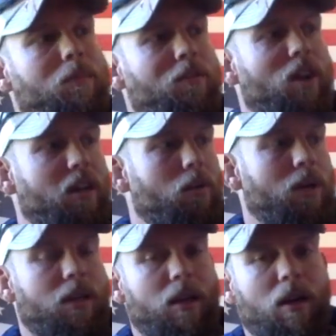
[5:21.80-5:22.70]

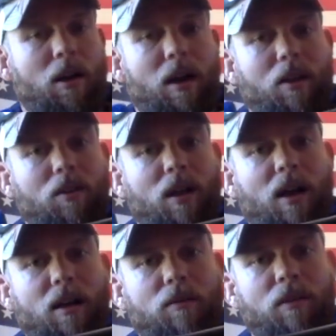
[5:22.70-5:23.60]
evacuate the air out of the
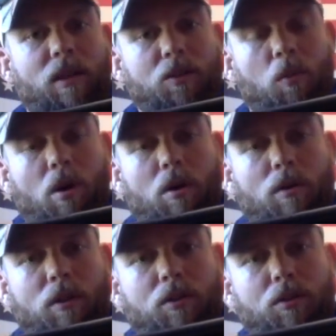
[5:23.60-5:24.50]
line as water
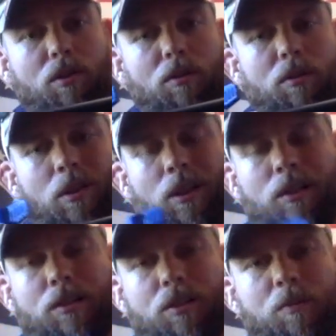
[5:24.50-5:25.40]
runs through.
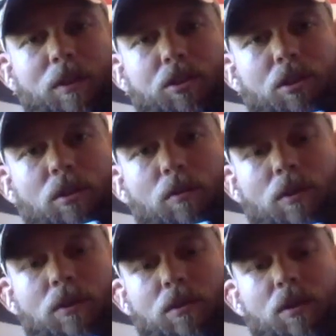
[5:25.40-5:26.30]
Just make sure that
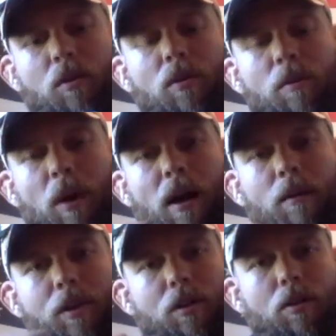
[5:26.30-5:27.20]
once it's totally
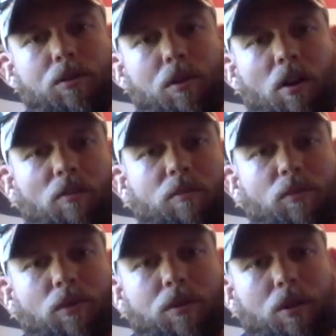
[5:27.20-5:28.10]
primed, you close it off
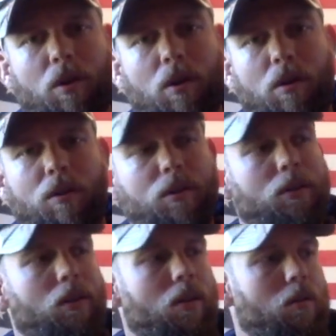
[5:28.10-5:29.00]
before you turn on
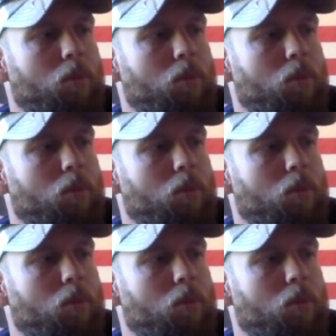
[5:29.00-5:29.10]
the